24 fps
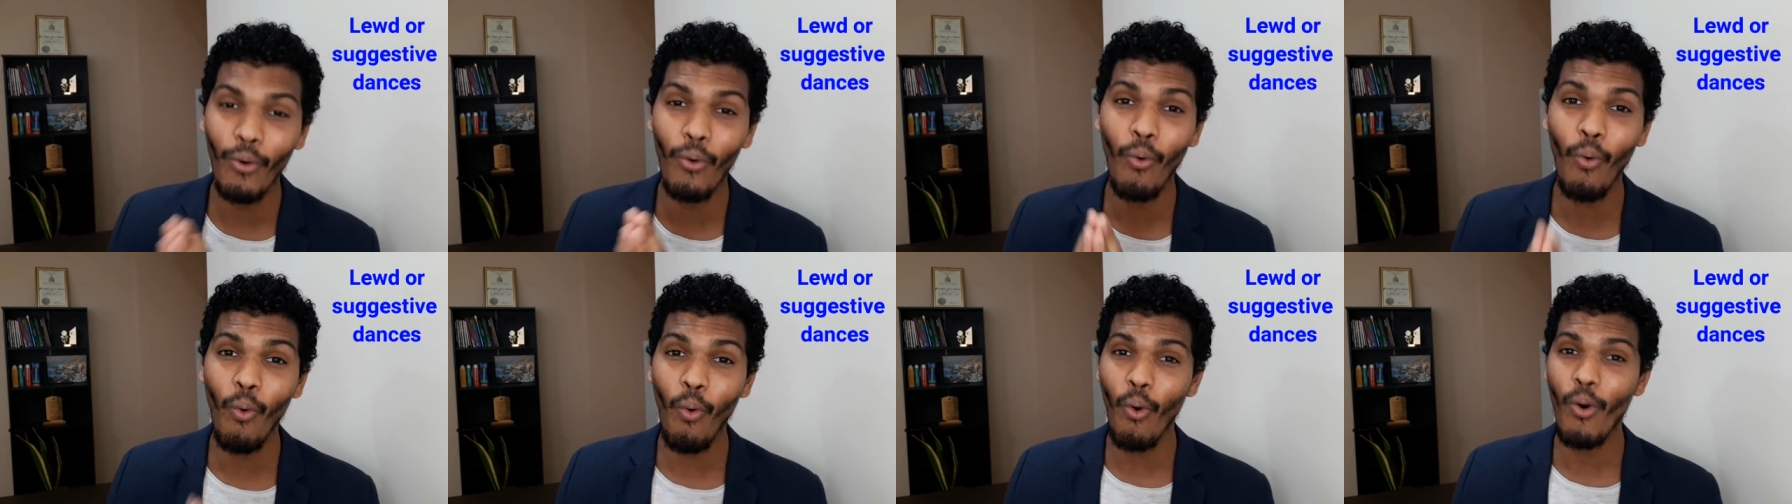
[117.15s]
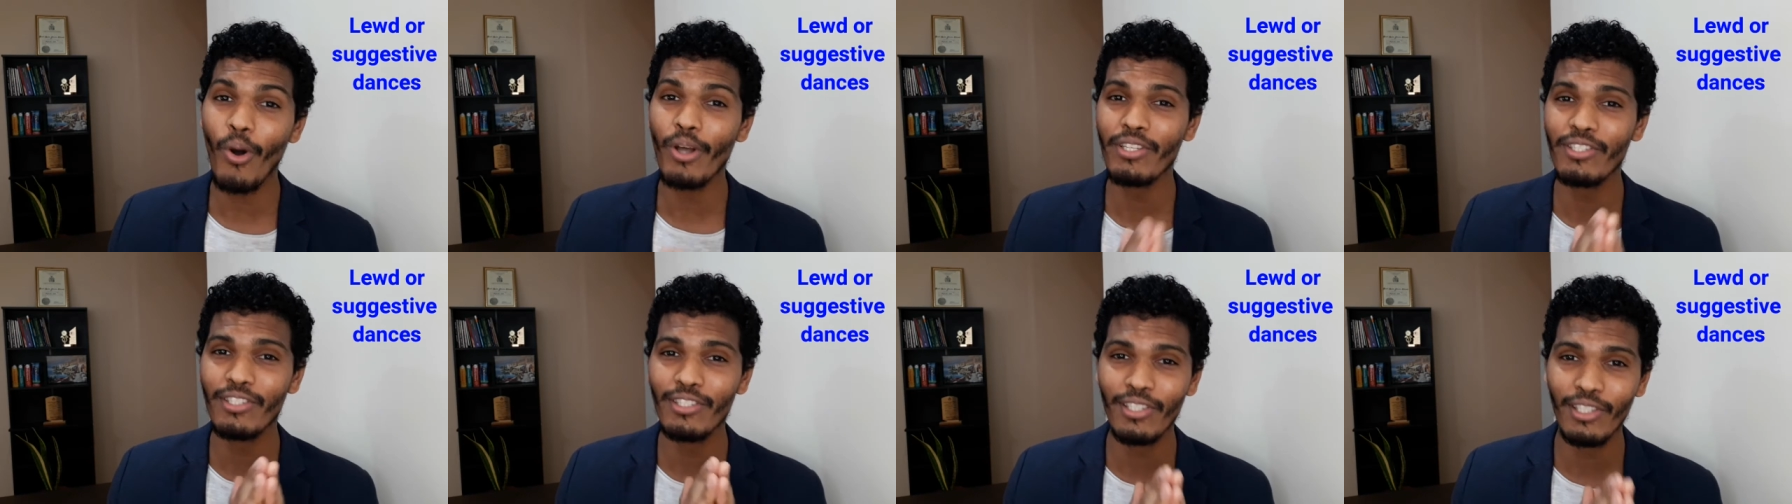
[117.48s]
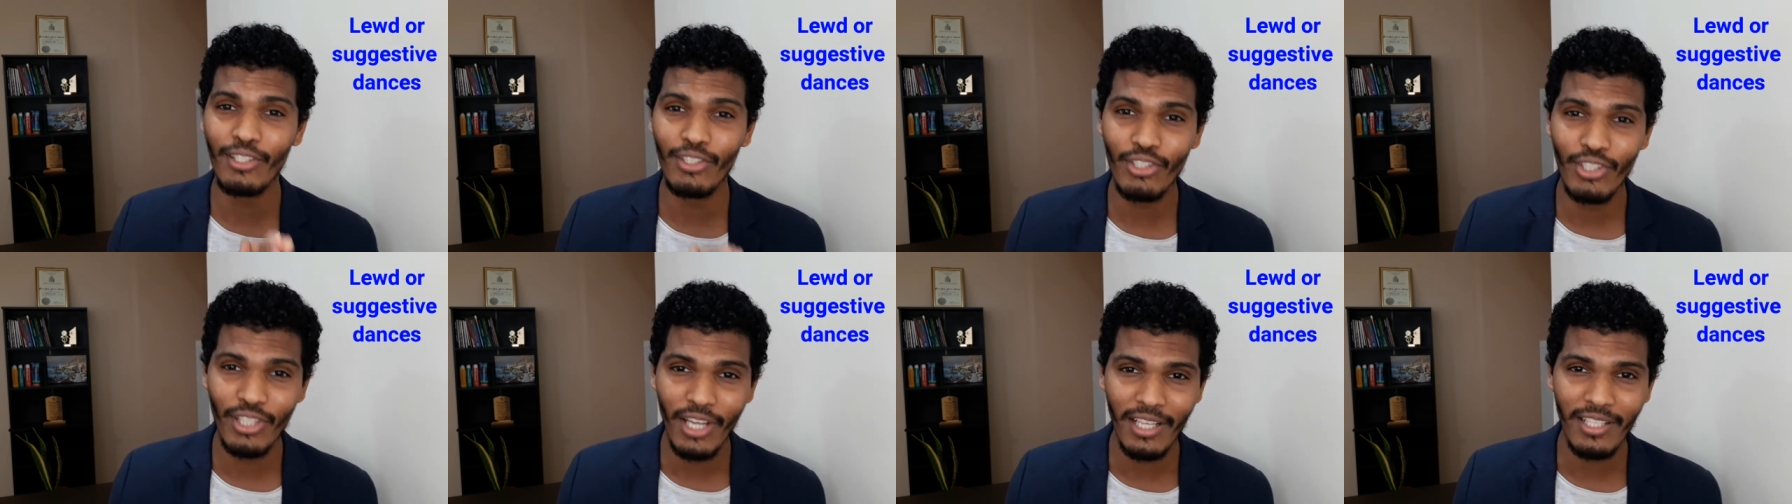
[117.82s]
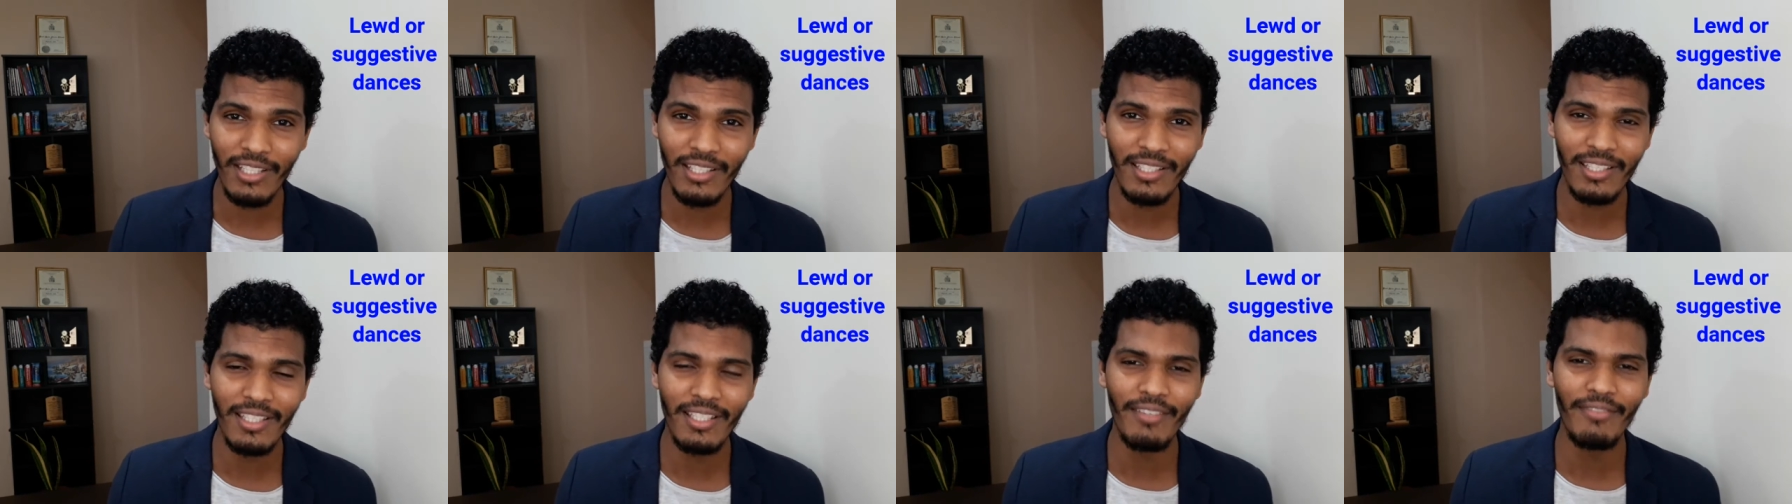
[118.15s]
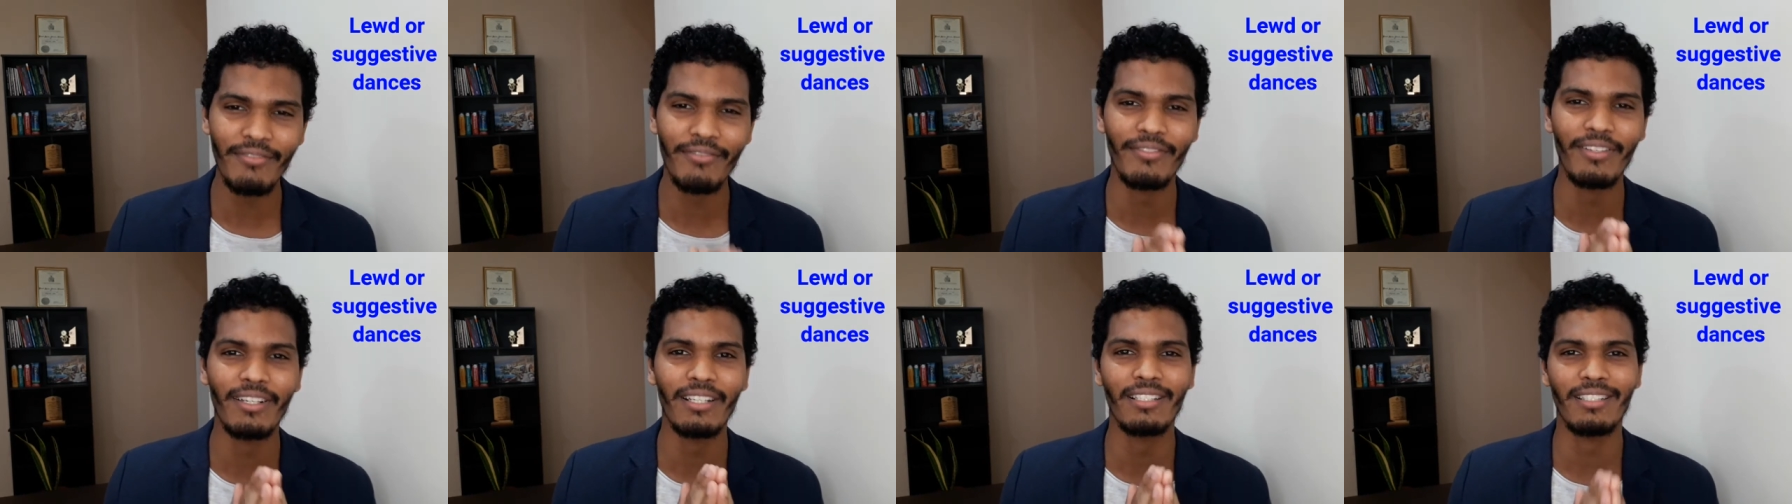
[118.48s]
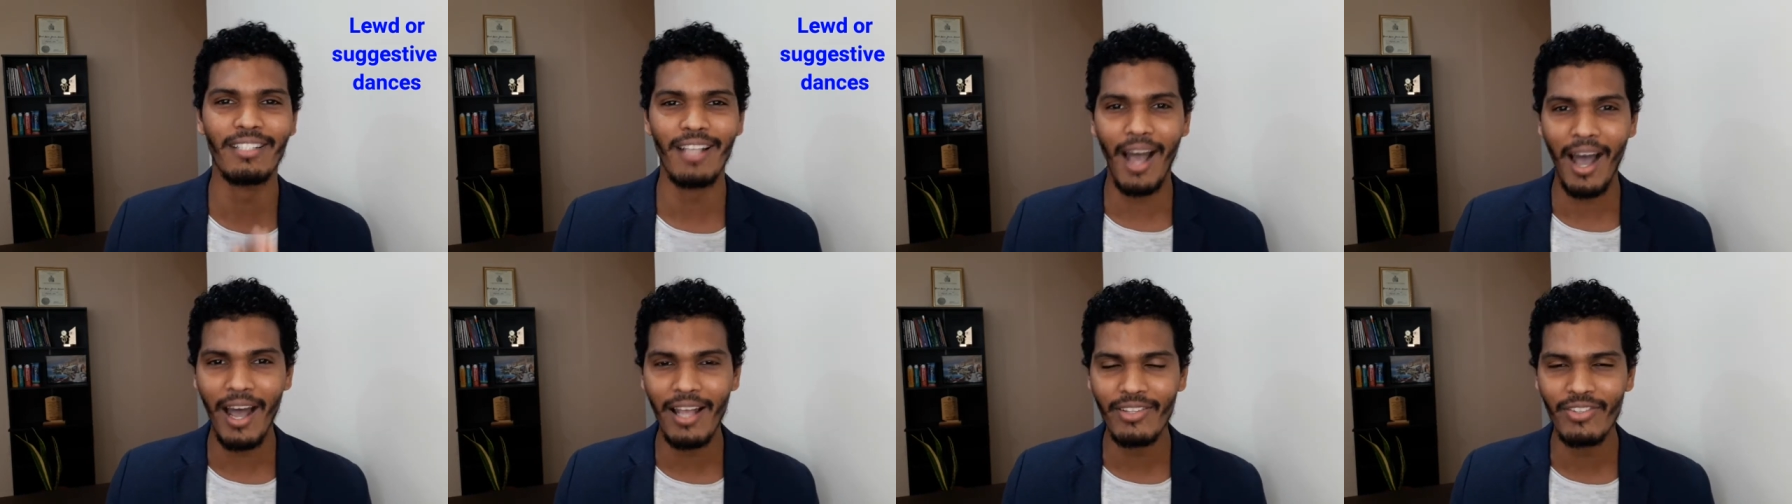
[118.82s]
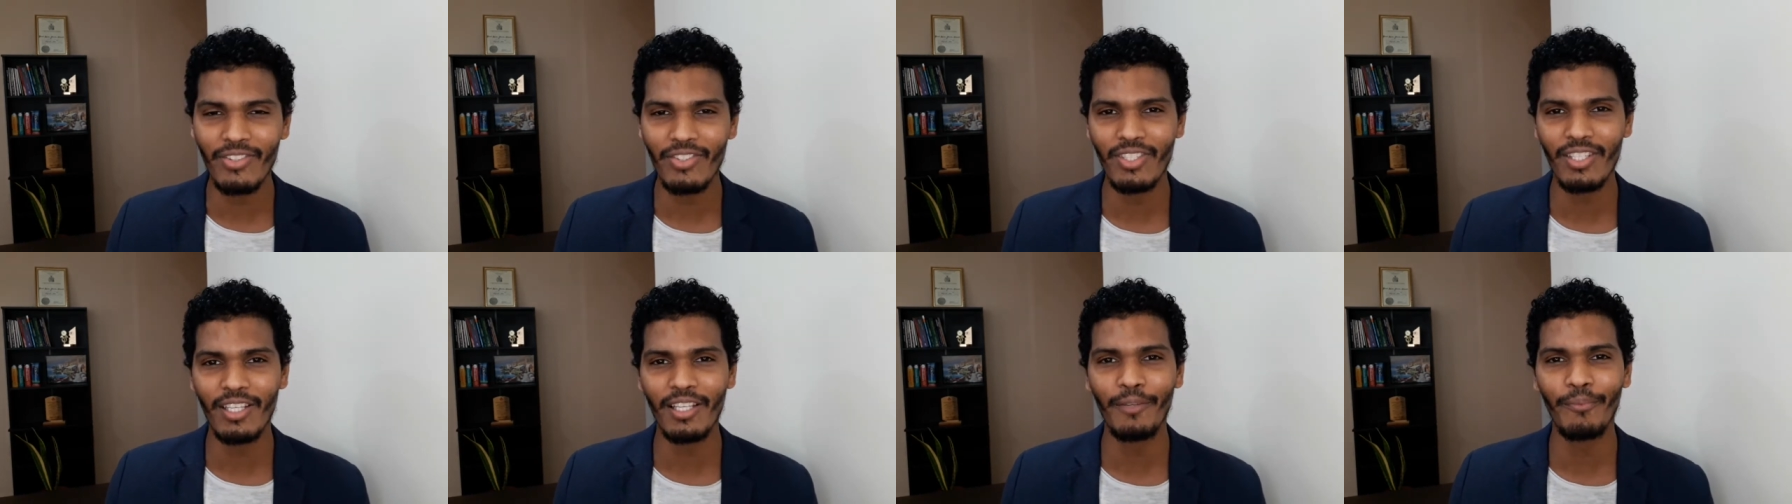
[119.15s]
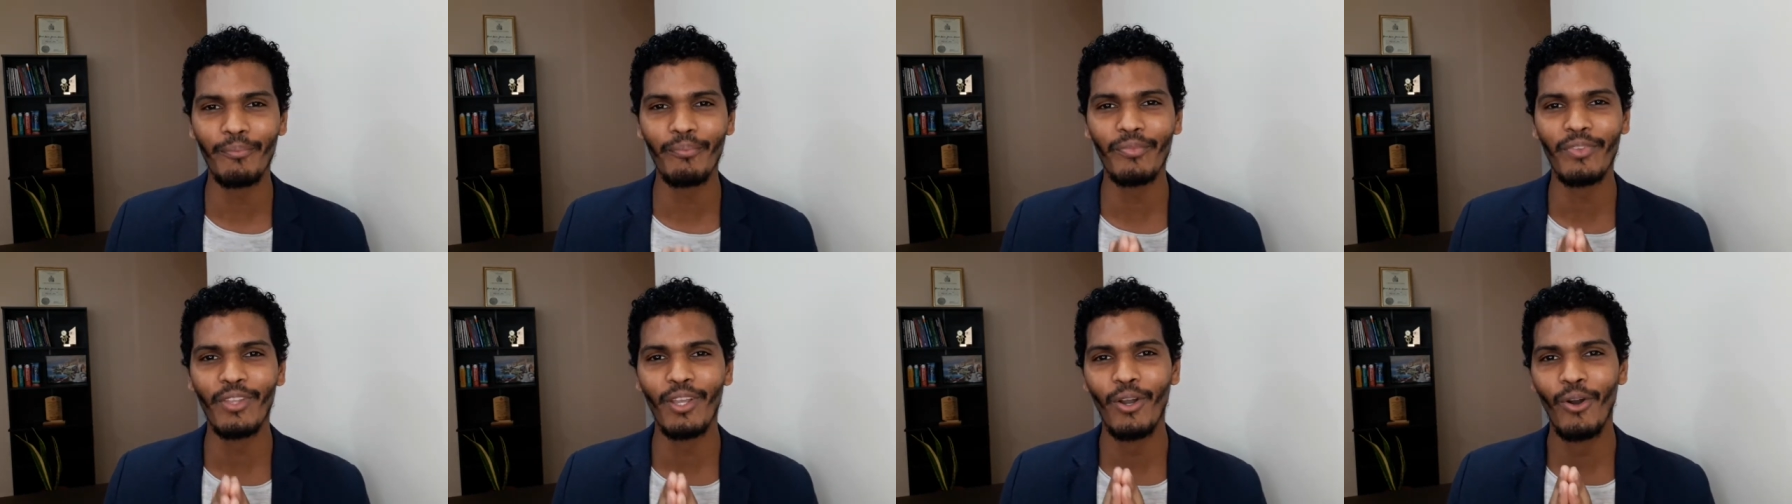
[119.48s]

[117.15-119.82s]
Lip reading: or suggestive dancing